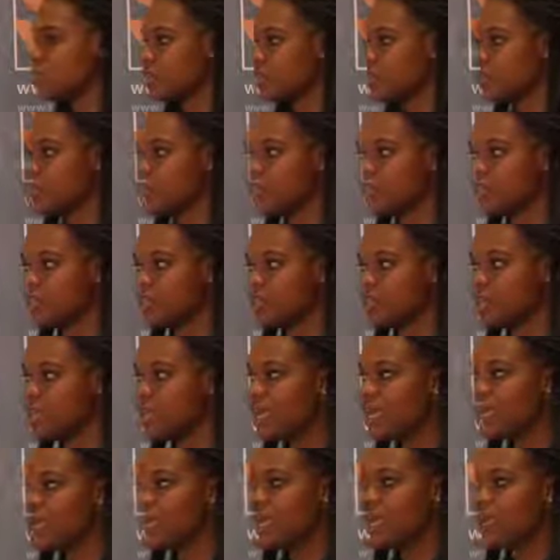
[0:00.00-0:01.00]
recovery,
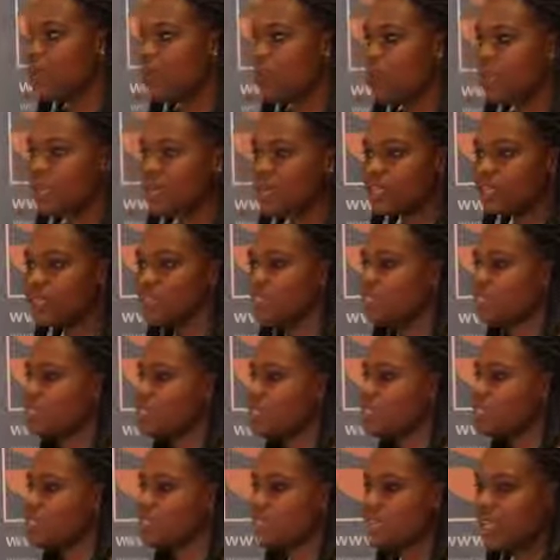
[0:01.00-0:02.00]
when a
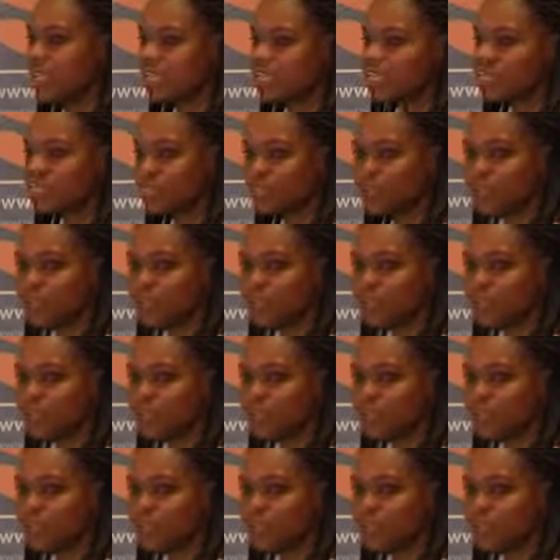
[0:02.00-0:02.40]
disaster hits,